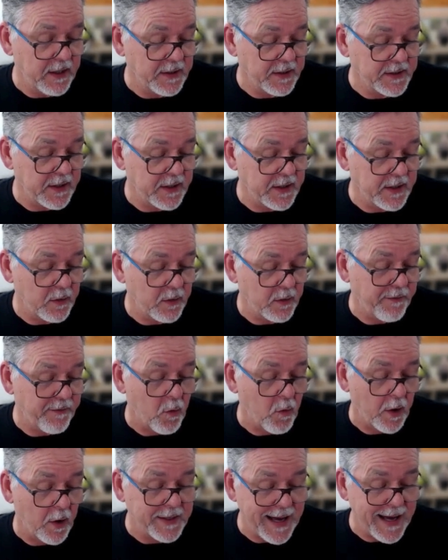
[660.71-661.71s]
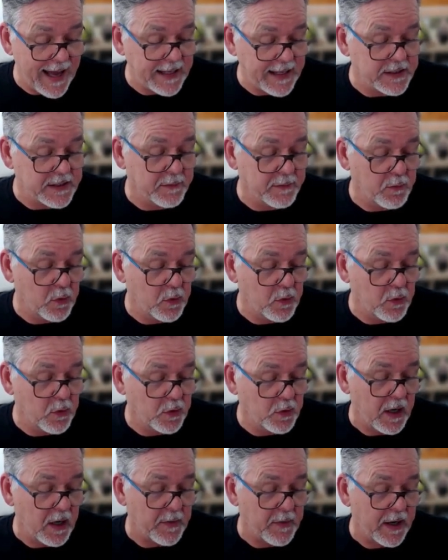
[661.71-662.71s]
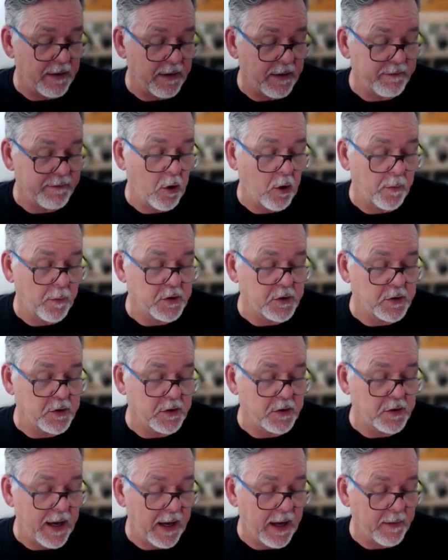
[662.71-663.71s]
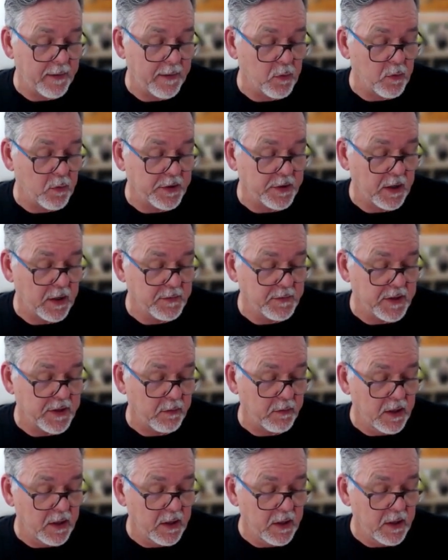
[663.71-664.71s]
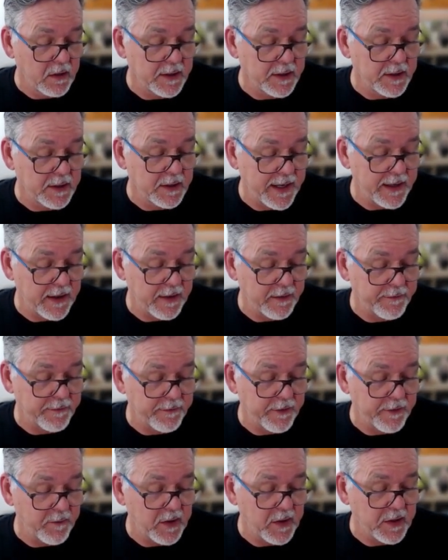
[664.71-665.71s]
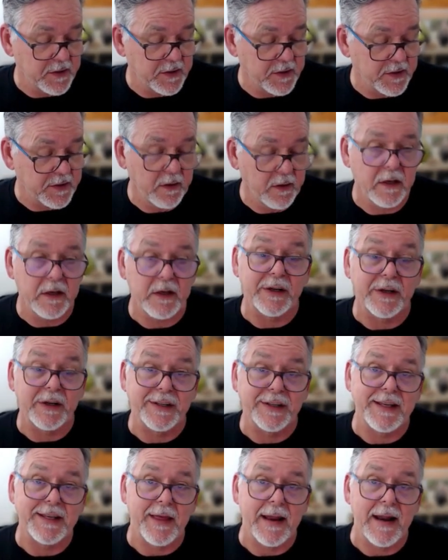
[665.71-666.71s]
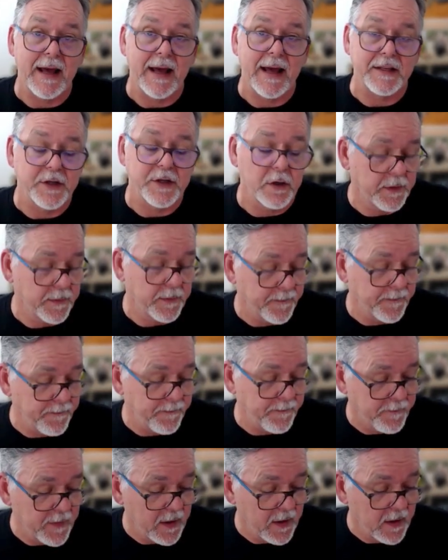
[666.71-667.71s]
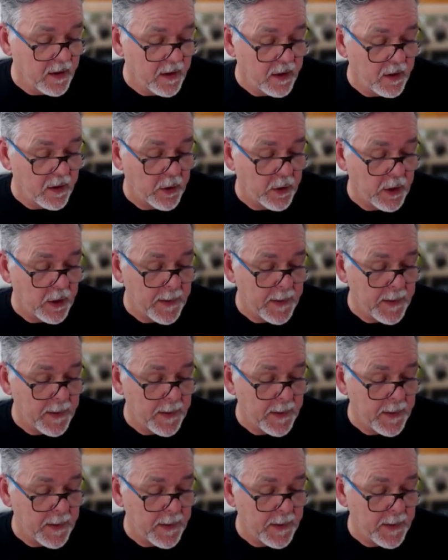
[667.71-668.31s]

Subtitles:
So if I wanted to add some more time, I have the option to add more time. So let's add another 5 minutes on, and you can see that adds on. Okay.